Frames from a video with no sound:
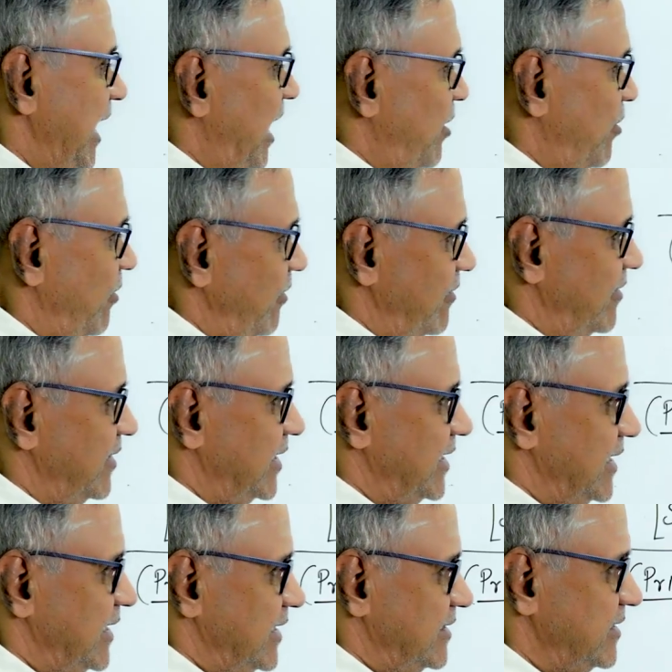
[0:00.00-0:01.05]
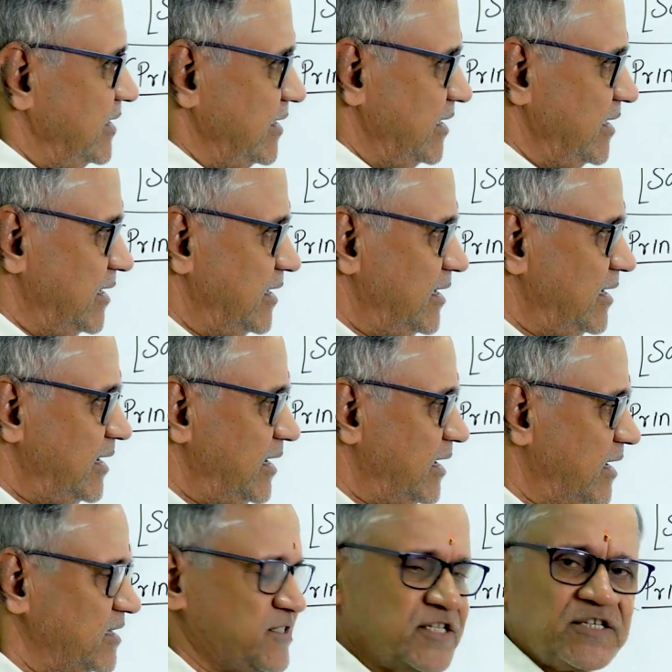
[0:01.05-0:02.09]
Now, the
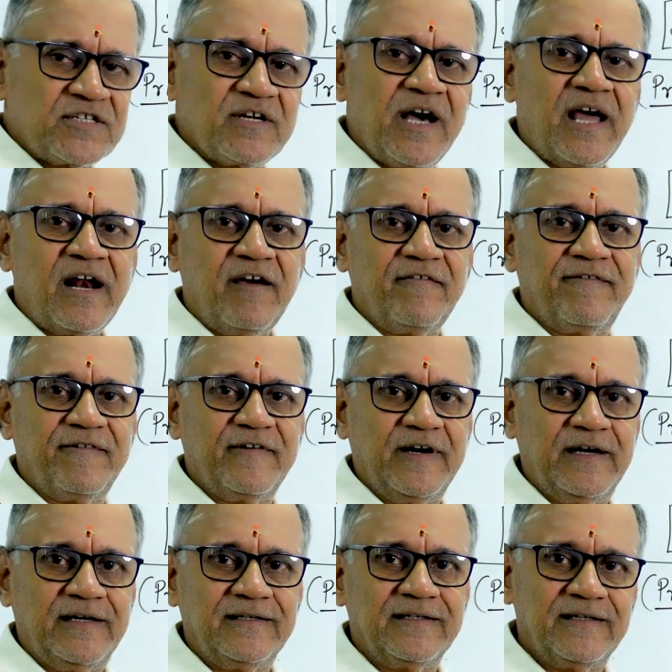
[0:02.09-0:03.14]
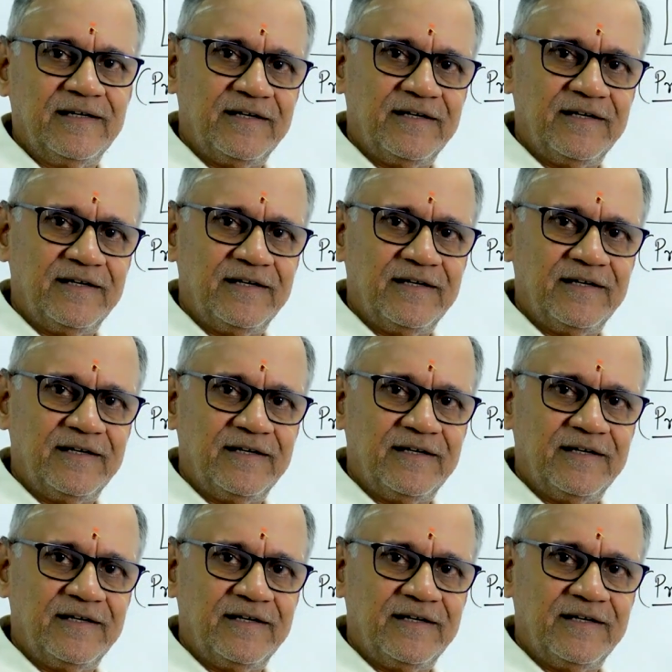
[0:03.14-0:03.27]
registrar of